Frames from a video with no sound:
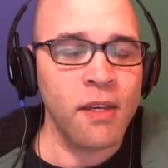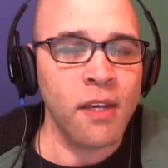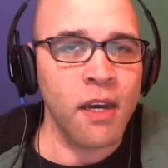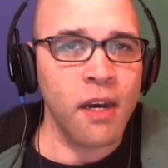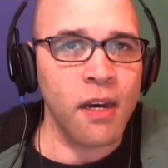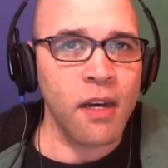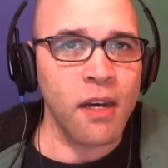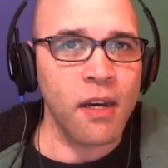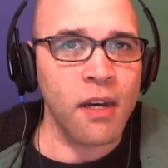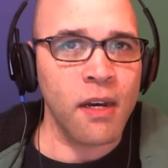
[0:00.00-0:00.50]

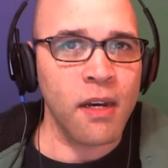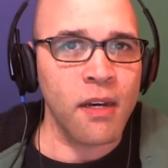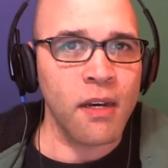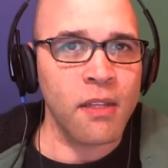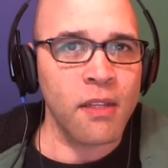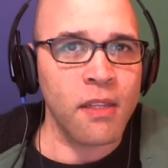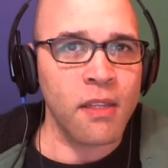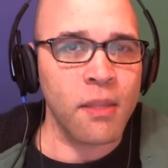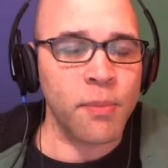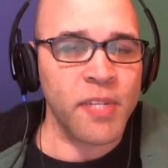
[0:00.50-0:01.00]

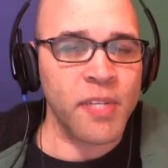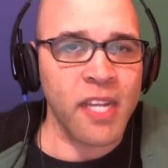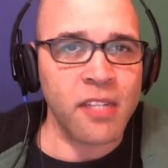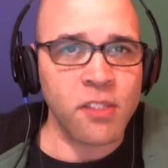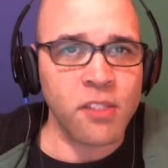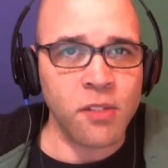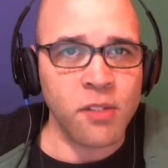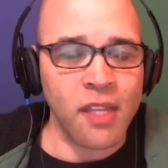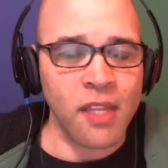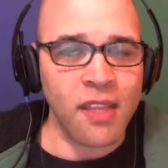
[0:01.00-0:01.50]
the
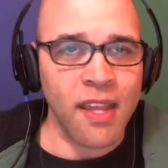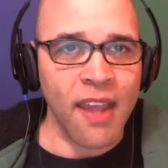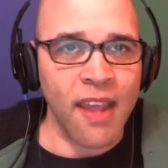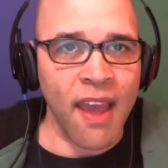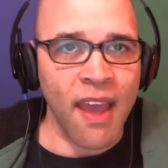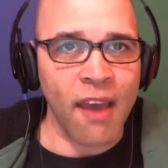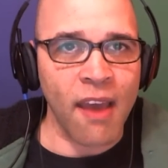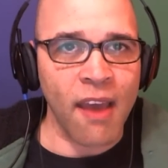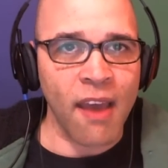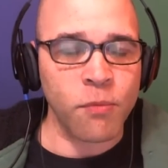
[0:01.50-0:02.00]
potential that they
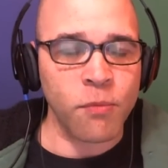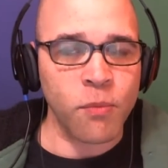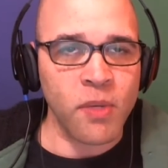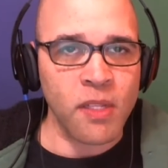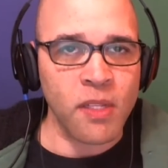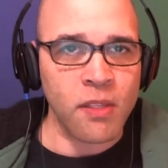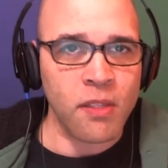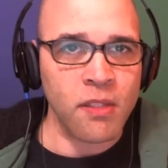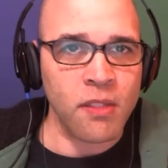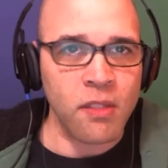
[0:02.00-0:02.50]
have
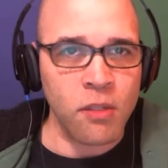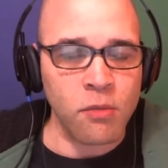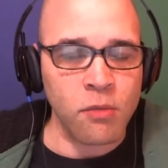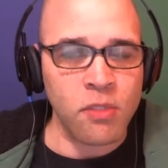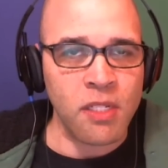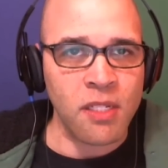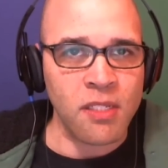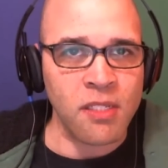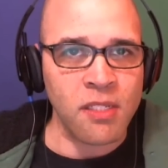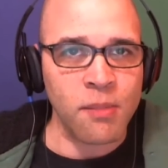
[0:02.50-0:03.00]
with
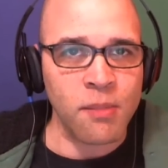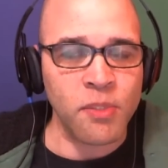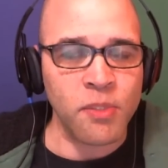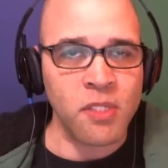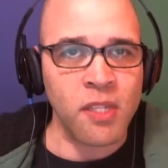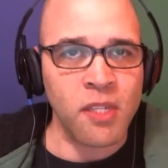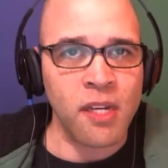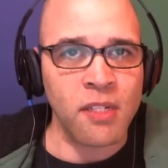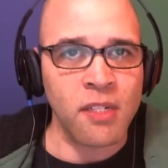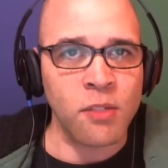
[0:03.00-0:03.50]
using a simple
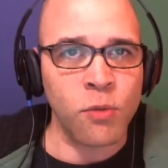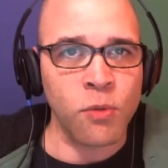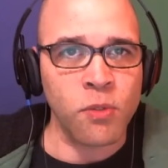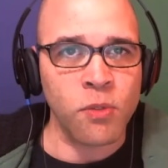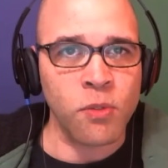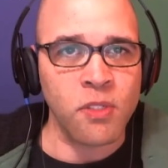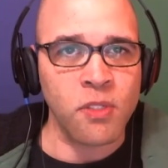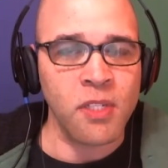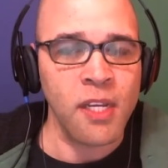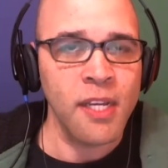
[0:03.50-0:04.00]
set of
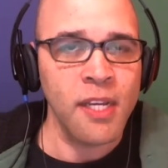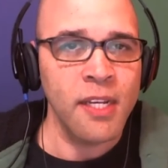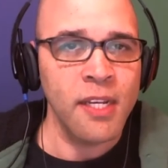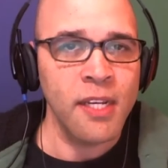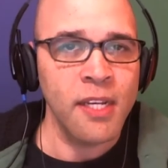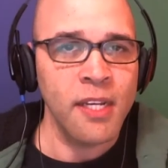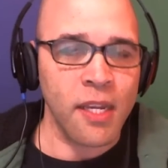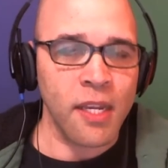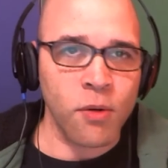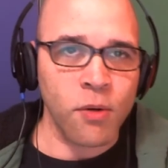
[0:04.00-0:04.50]
tools.
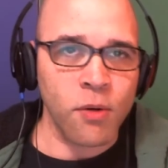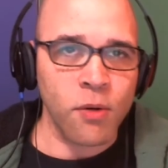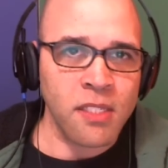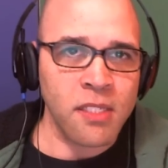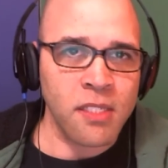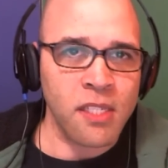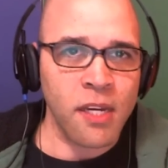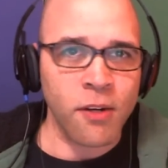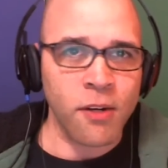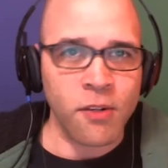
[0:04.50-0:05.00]
They don't
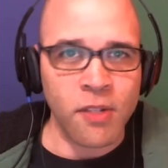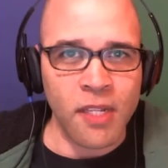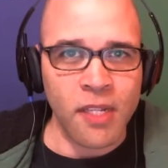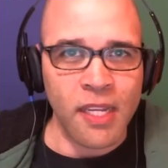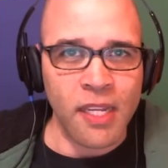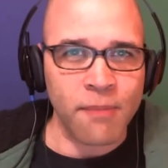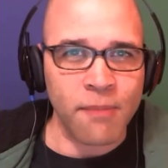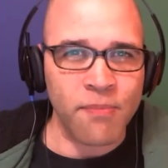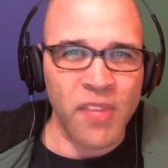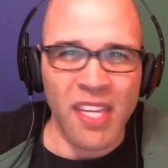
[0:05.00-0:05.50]

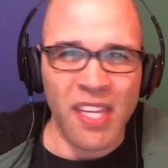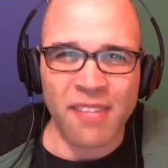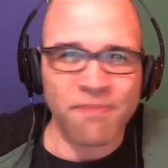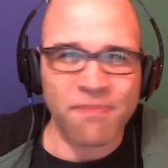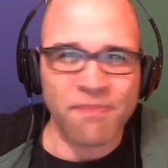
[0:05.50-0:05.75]
necessarily, like,